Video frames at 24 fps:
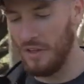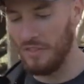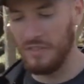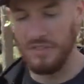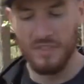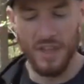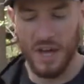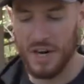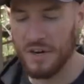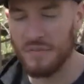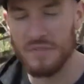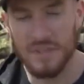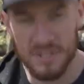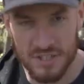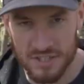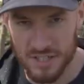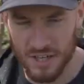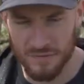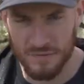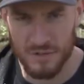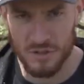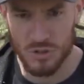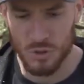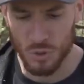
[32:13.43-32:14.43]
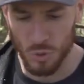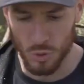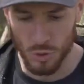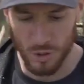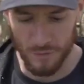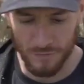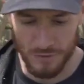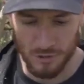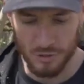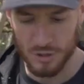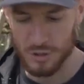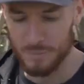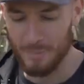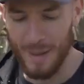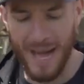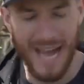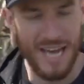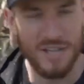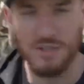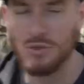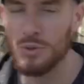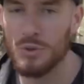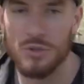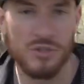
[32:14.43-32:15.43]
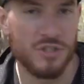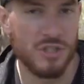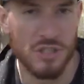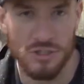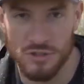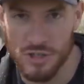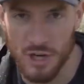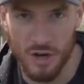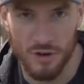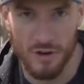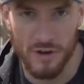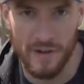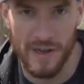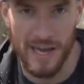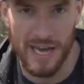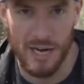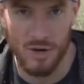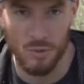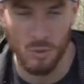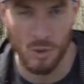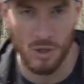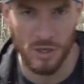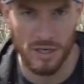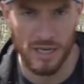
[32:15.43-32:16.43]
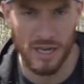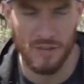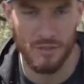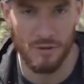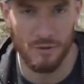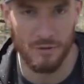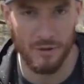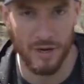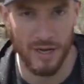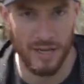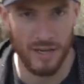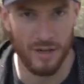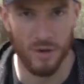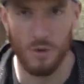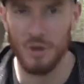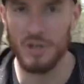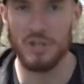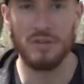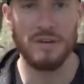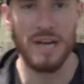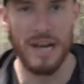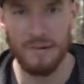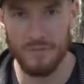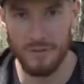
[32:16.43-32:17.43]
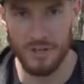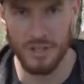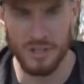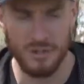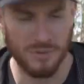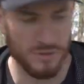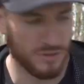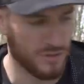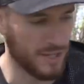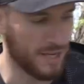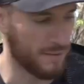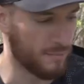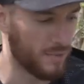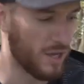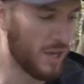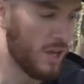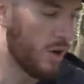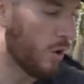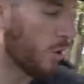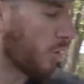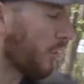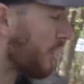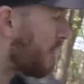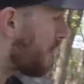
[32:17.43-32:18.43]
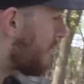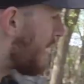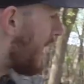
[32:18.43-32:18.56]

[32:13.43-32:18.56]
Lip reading: none of this stuff is cool if you just buy tools and you don't know how to work on the rig, or you never use them, or you